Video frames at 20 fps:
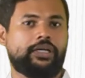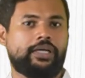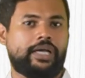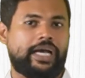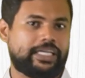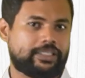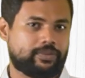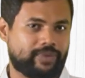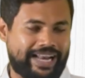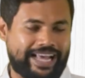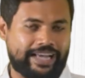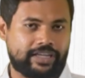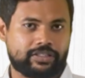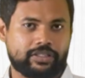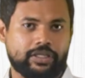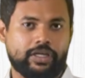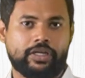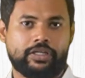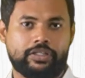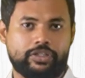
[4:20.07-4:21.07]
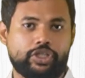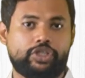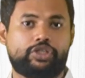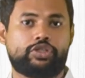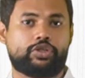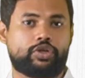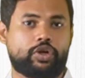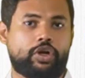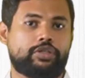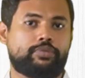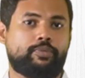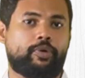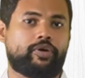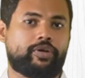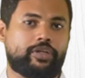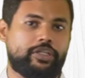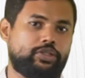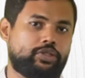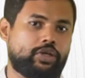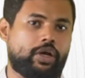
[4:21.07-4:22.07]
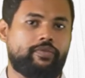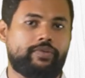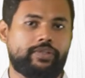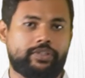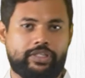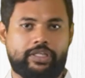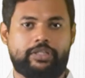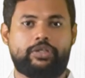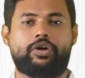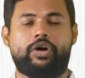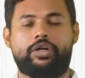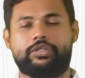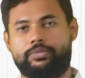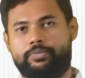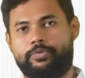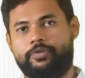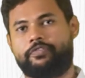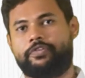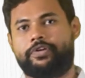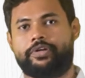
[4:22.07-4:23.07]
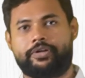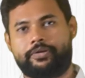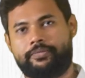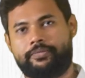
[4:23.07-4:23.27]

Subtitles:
as well as this cross-border insolvency and the concept of it.